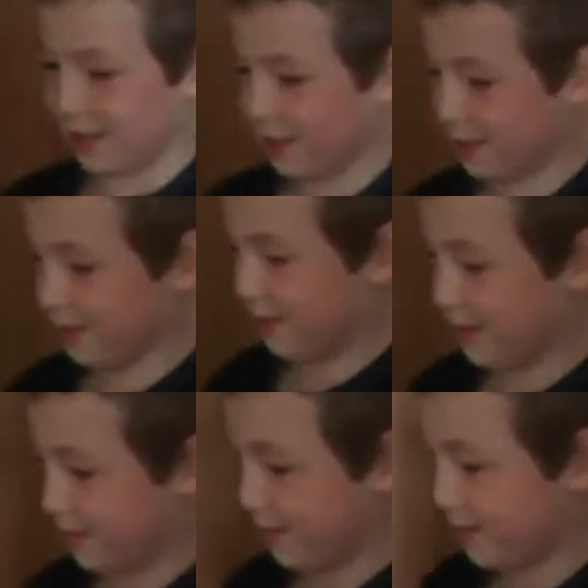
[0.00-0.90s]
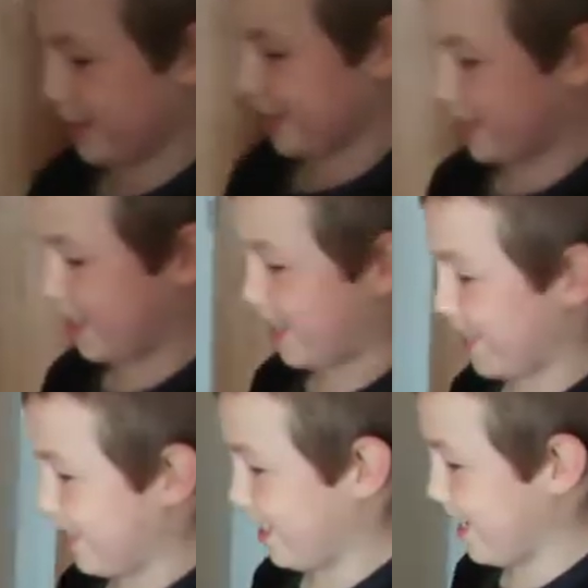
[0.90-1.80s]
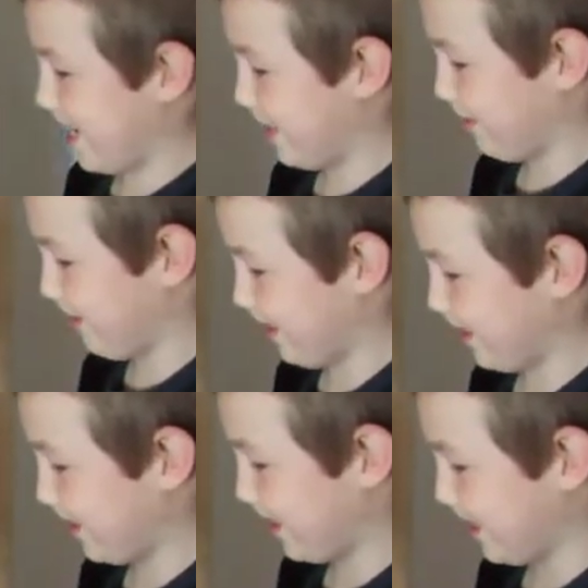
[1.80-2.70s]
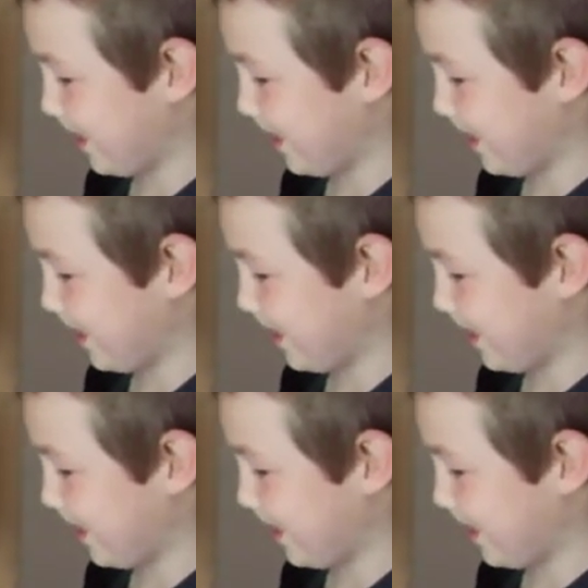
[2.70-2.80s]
You might be amazed at this. Watch.